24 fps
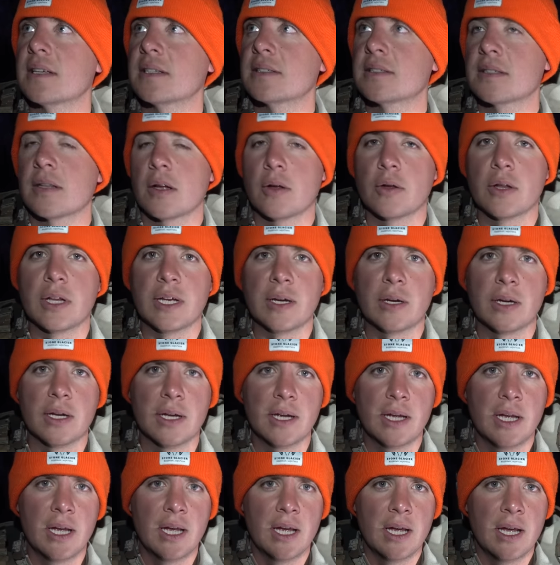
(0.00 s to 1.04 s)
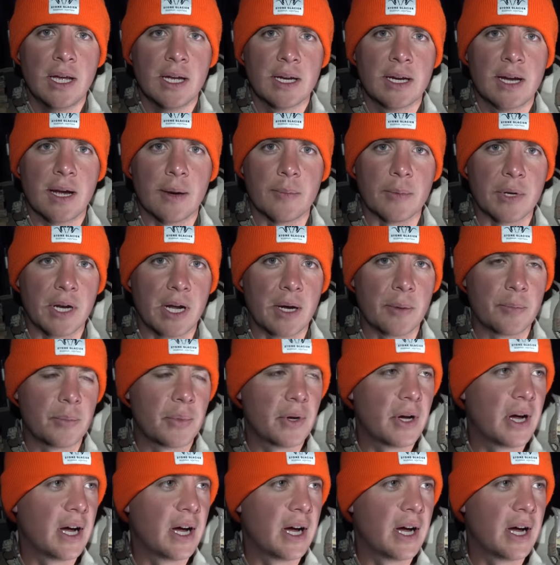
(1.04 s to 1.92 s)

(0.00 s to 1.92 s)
slowly coming up.